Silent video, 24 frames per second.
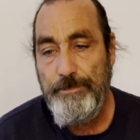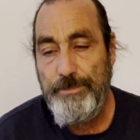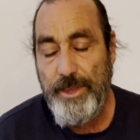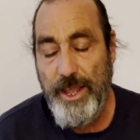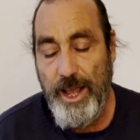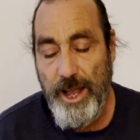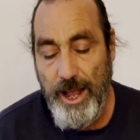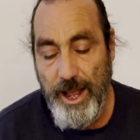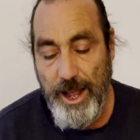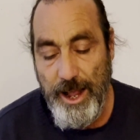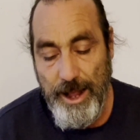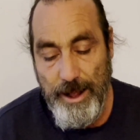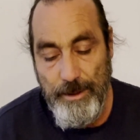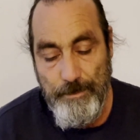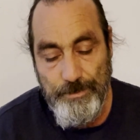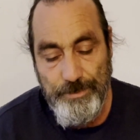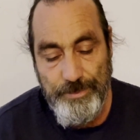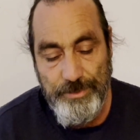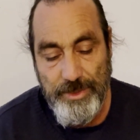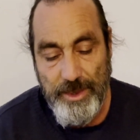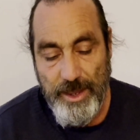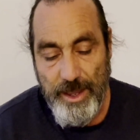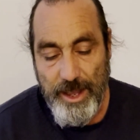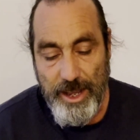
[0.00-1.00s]

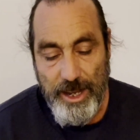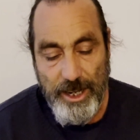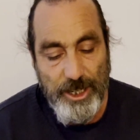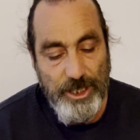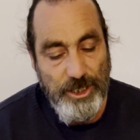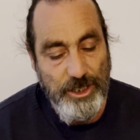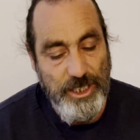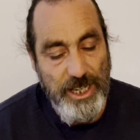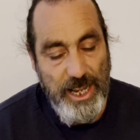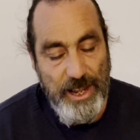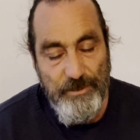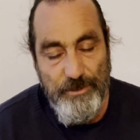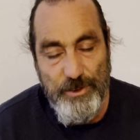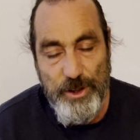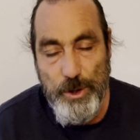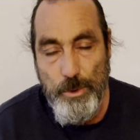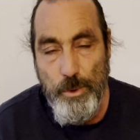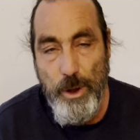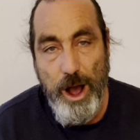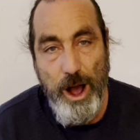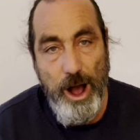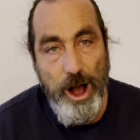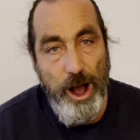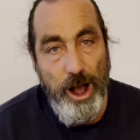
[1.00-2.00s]
Because if
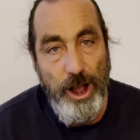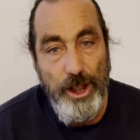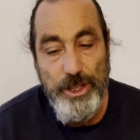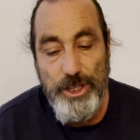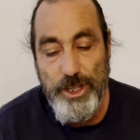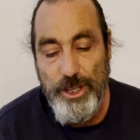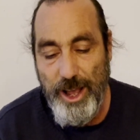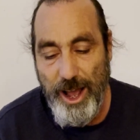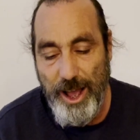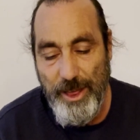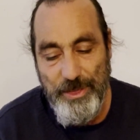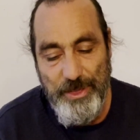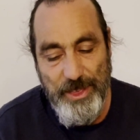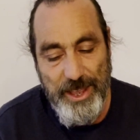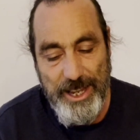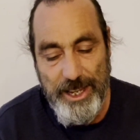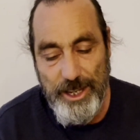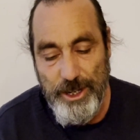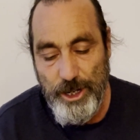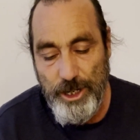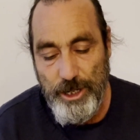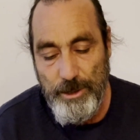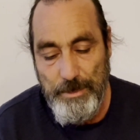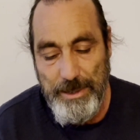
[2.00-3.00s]
you are, I think
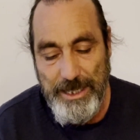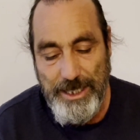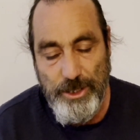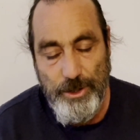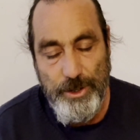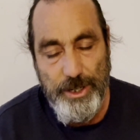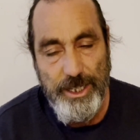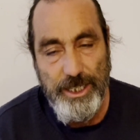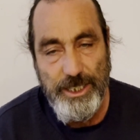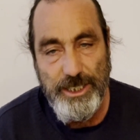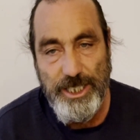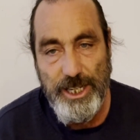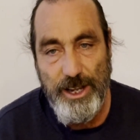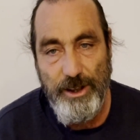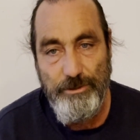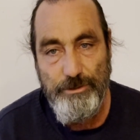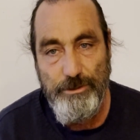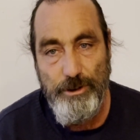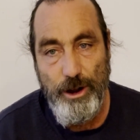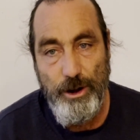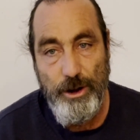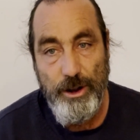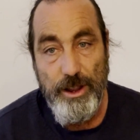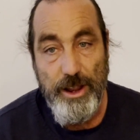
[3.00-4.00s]
you're going to be doing yourself
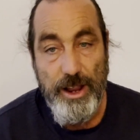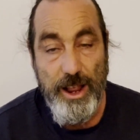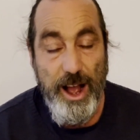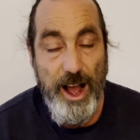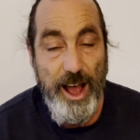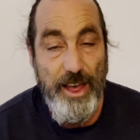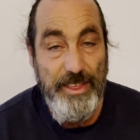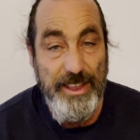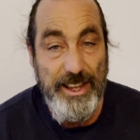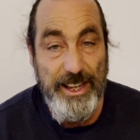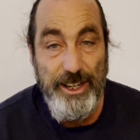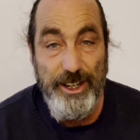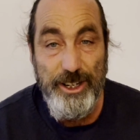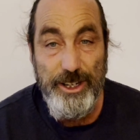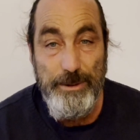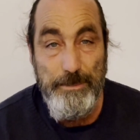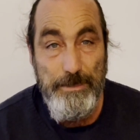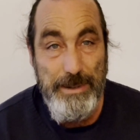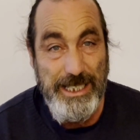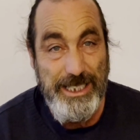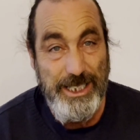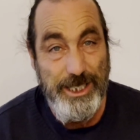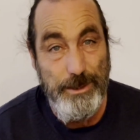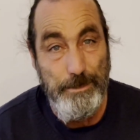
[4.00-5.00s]
wrong. I think you're going to
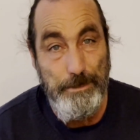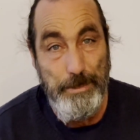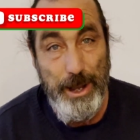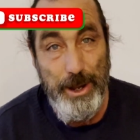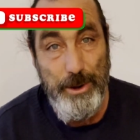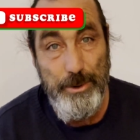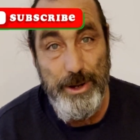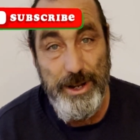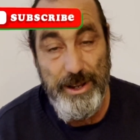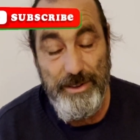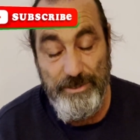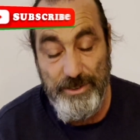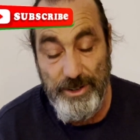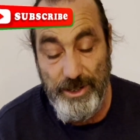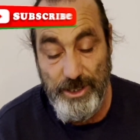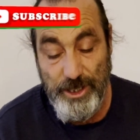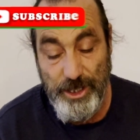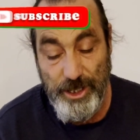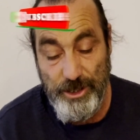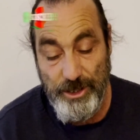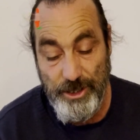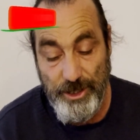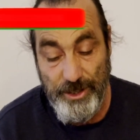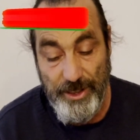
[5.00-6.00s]
miss the boat if you
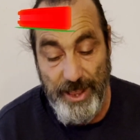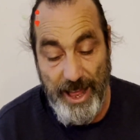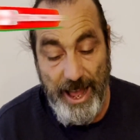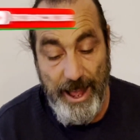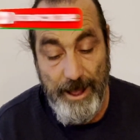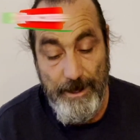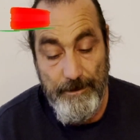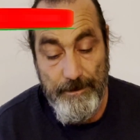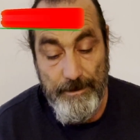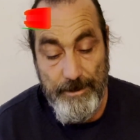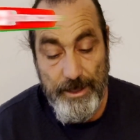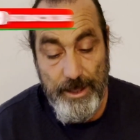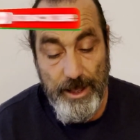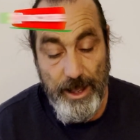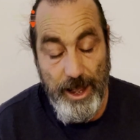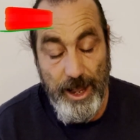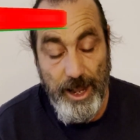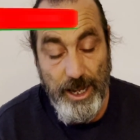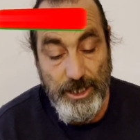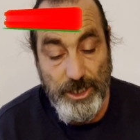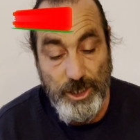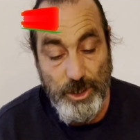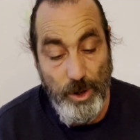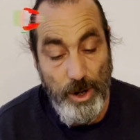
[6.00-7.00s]
do
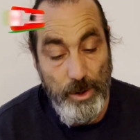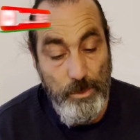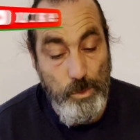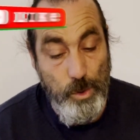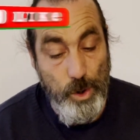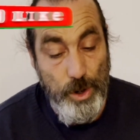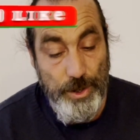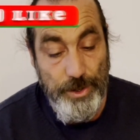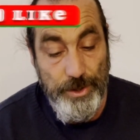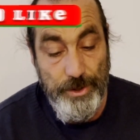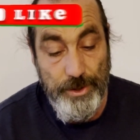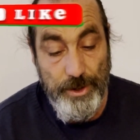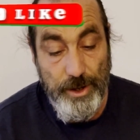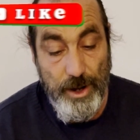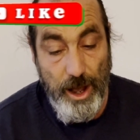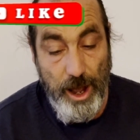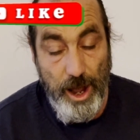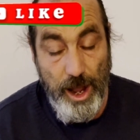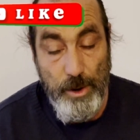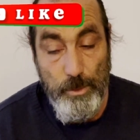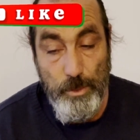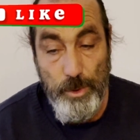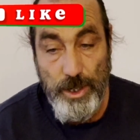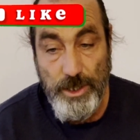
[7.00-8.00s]
that. So I wouldn't.
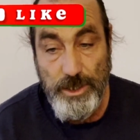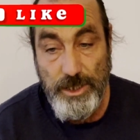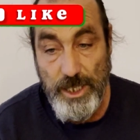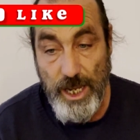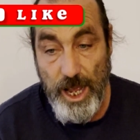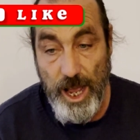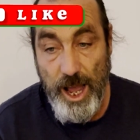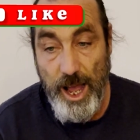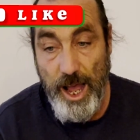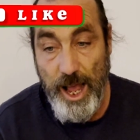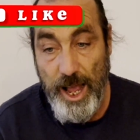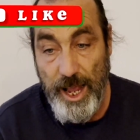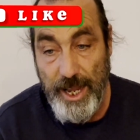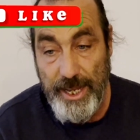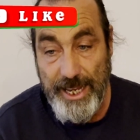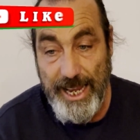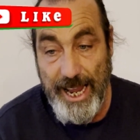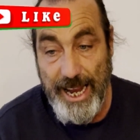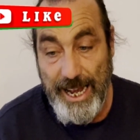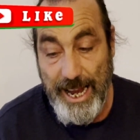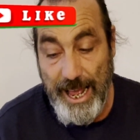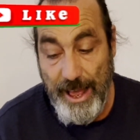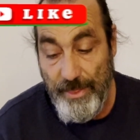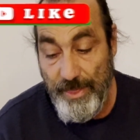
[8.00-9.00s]
I would
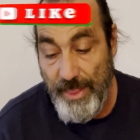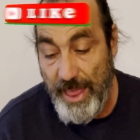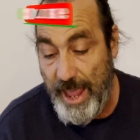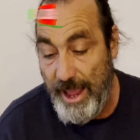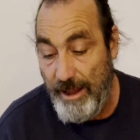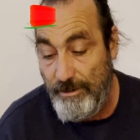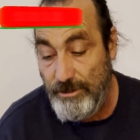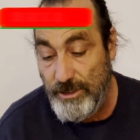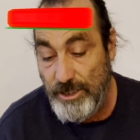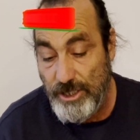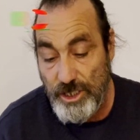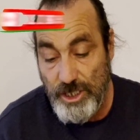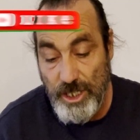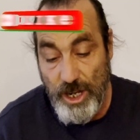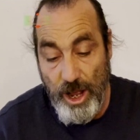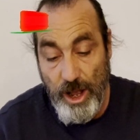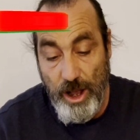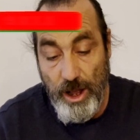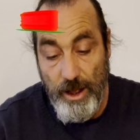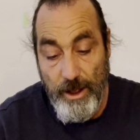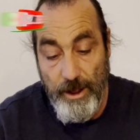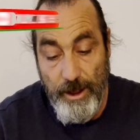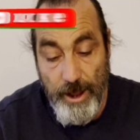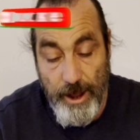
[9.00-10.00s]
get out there and
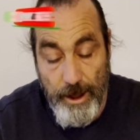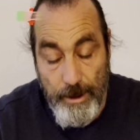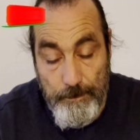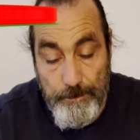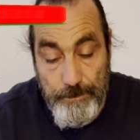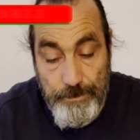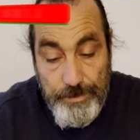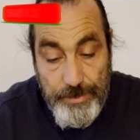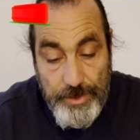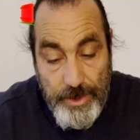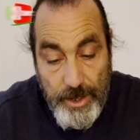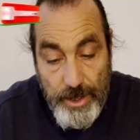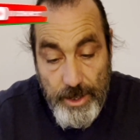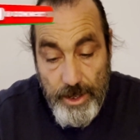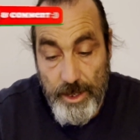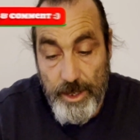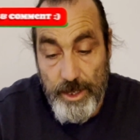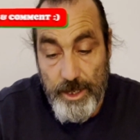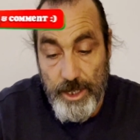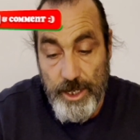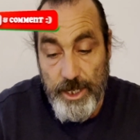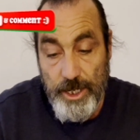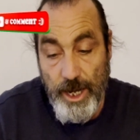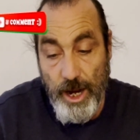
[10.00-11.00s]
start,
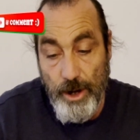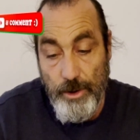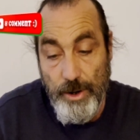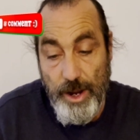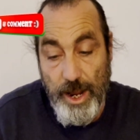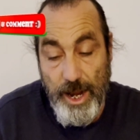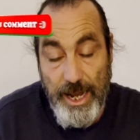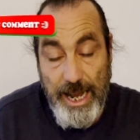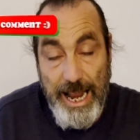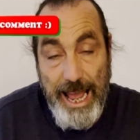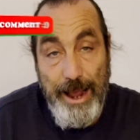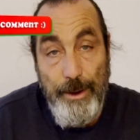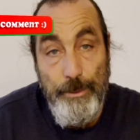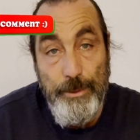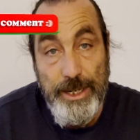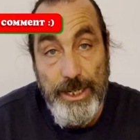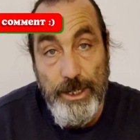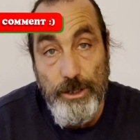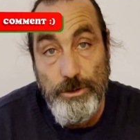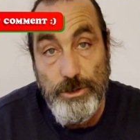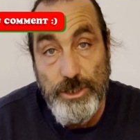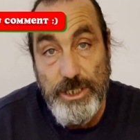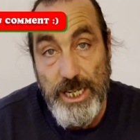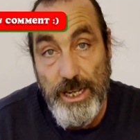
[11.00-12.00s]
allowing
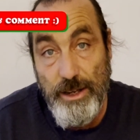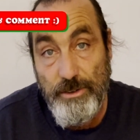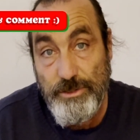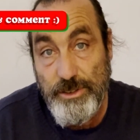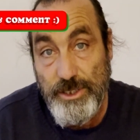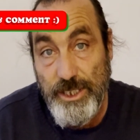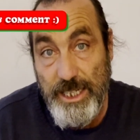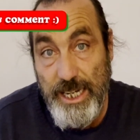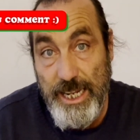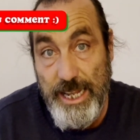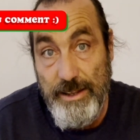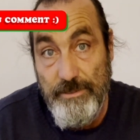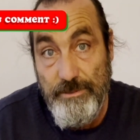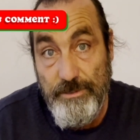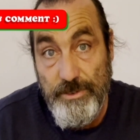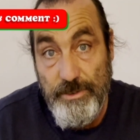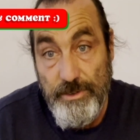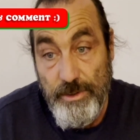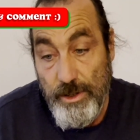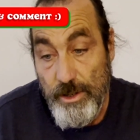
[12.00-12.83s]
yourself to live.